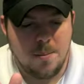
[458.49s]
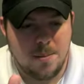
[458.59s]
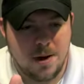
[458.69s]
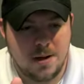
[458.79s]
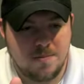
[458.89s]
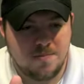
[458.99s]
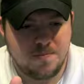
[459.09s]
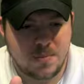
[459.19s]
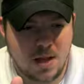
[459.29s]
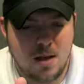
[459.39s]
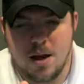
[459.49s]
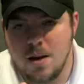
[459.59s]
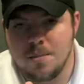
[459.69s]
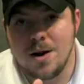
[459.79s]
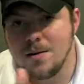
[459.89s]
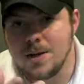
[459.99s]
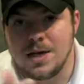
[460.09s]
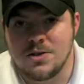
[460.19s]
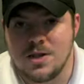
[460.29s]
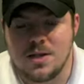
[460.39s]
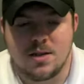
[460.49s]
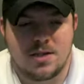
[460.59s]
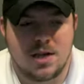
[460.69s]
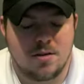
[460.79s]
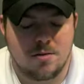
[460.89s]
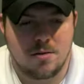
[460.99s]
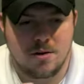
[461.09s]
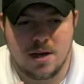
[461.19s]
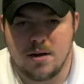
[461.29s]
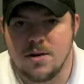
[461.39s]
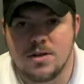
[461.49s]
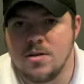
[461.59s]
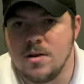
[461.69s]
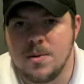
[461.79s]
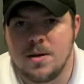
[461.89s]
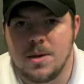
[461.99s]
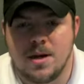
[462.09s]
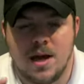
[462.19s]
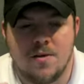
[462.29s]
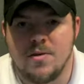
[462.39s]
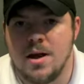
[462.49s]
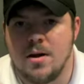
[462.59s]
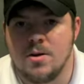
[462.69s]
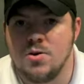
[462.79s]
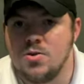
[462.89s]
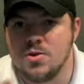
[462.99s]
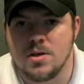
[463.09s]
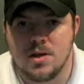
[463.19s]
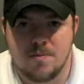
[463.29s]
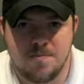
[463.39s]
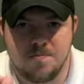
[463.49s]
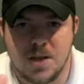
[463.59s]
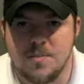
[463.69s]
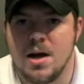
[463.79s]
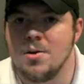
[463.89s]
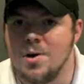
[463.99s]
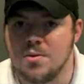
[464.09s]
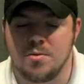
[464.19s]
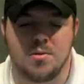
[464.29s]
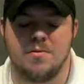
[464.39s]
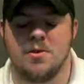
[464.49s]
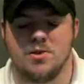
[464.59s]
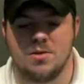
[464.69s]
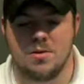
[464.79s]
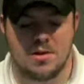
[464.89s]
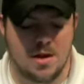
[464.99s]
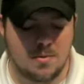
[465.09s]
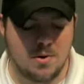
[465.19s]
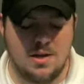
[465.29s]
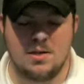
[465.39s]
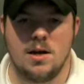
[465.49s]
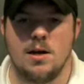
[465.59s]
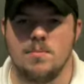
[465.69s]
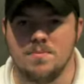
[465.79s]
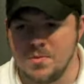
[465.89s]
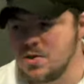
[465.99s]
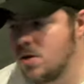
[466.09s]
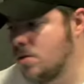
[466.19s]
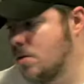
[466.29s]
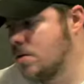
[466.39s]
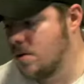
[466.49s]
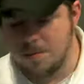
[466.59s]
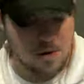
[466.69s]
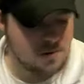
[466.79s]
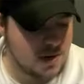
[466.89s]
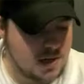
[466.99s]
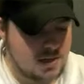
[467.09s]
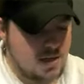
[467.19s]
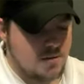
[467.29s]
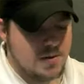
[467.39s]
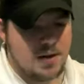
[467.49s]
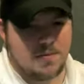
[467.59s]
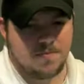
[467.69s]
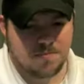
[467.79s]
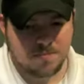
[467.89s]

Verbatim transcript: But I'm probably actually in the second third now, and it's only been about a half an hour, and usually I'm not quite through the first third at that point in time. So the burn rate is elevated.